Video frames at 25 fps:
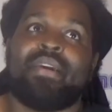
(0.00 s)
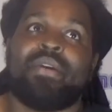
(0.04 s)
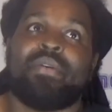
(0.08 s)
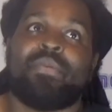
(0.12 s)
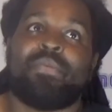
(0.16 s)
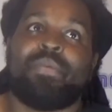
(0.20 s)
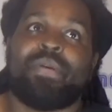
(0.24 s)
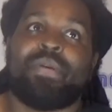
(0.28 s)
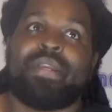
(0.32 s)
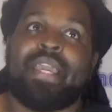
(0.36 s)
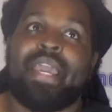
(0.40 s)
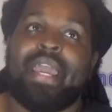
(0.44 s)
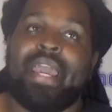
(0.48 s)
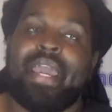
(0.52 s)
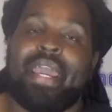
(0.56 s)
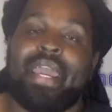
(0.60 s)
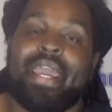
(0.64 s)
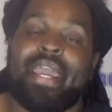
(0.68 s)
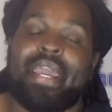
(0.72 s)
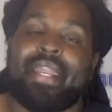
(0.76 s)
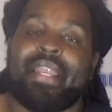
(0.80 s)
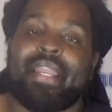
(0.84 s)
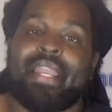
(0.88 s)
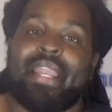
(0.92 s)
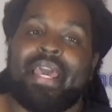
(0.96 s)
we
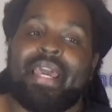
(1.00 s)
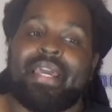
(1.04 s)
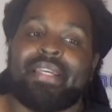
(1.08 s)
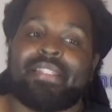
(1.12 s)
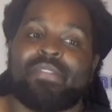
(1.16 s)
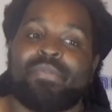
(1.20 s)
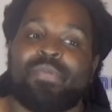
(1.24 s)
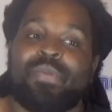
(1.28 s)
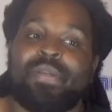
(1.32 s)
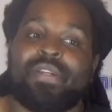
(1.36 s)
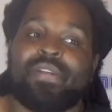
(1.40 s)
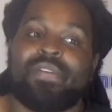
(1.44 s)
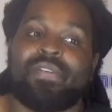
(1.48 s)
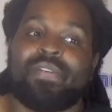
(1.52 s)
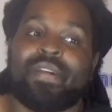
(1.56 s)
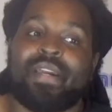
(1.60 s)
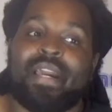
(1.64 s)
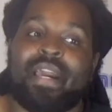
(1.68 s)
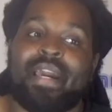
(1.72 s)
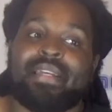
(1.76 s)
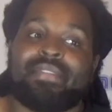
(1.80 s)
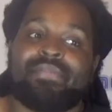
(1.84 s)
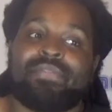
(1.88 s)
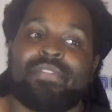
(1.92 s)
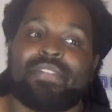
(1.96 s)
had last week on
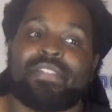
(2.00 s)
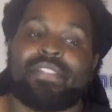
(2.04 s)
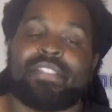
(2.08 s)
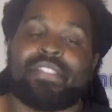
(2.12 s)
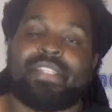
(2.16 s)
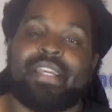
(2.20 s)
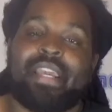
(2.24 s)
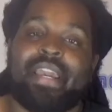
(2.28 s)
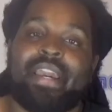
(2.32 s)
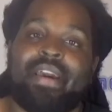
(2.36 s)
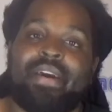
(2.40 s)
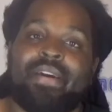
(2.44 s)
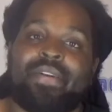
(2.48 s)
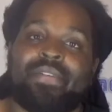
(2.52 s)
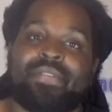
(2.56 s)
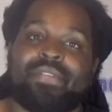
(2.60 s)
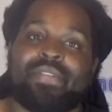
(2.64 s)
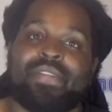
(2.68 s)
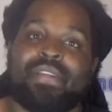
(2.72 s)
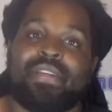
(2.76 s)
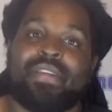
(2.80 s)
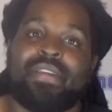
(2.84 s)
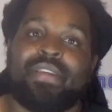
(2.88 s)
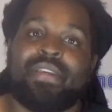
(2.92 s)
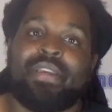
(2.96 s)
Guys versus Gals,
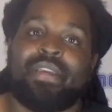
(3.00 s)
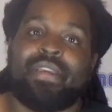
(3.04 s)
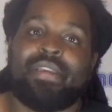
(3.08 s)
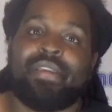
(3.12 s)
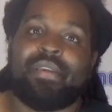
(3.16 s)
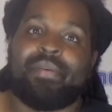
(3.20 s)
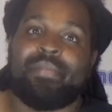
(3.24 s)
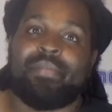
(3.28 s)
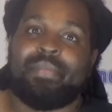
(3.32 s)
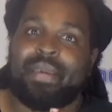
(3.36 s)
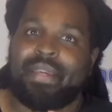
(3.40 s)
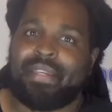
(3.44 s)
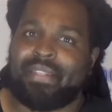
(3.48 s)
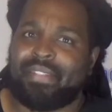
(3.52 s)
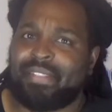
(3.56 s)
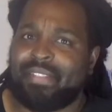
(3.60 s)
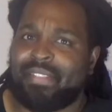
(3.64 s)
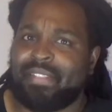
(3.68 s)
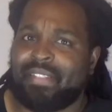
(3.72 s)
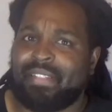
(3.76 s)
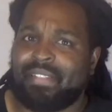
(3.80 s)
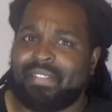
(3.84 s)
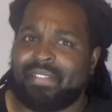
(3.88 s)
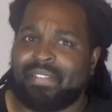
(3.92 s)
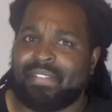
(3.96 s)
it made
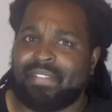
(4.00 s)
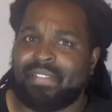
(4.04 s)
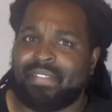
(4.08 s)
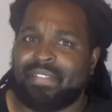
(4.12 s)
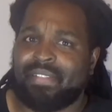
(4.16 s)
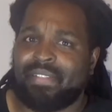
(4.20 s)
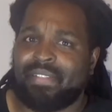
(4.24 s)
sense.